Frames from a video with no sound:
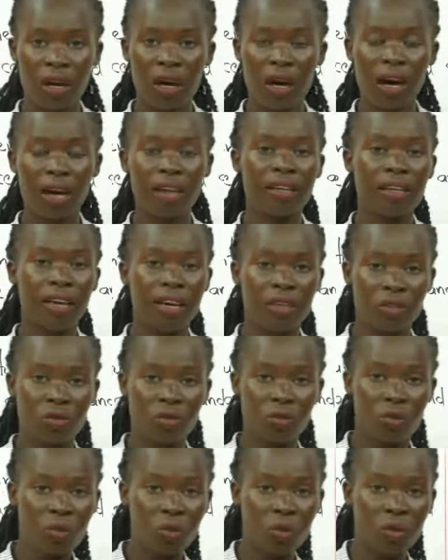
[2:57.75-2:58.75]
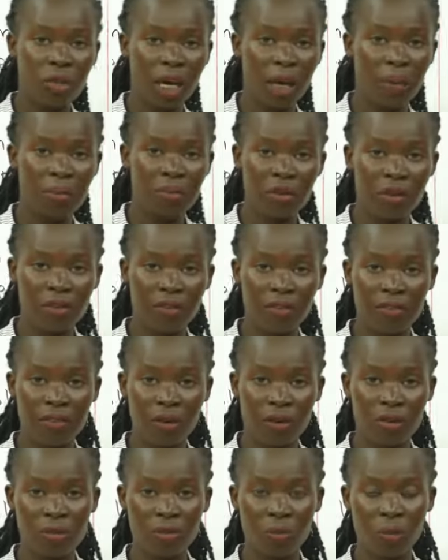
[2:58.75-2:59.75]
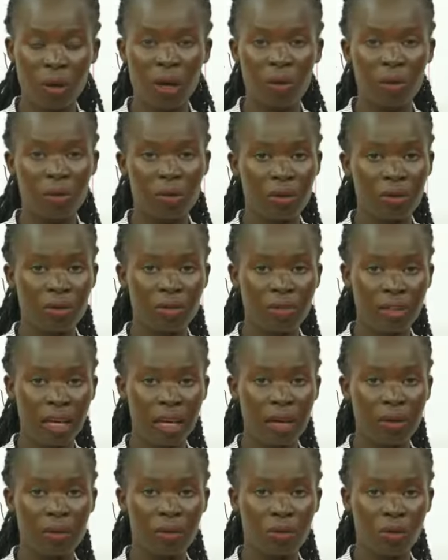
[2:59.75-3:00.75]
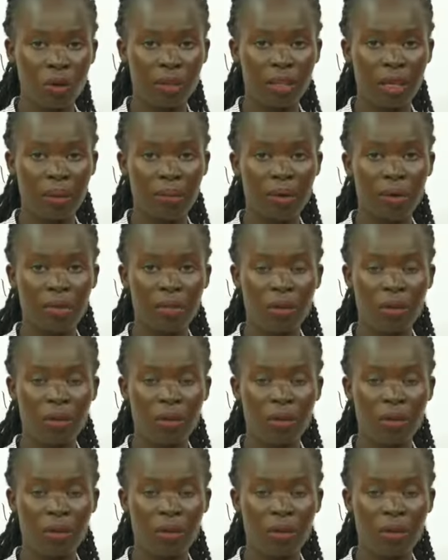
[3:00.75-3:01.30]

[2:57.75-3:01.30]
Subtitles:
and there are two types of force where we talked about